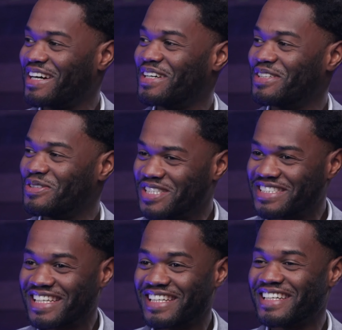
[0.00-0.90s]
You
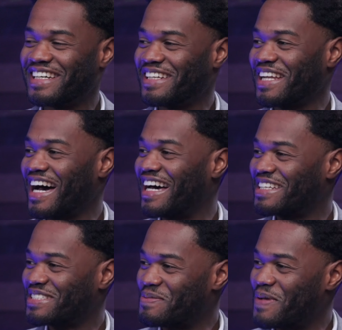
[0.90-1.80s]
just said a lot.
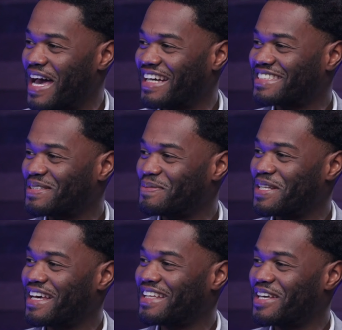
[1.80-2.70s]
Let's unpack some of
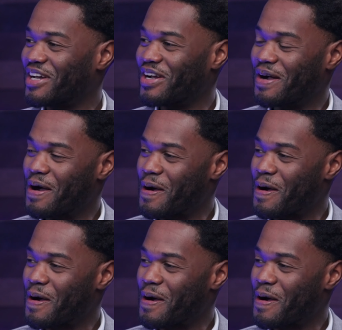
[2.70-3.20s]
that there.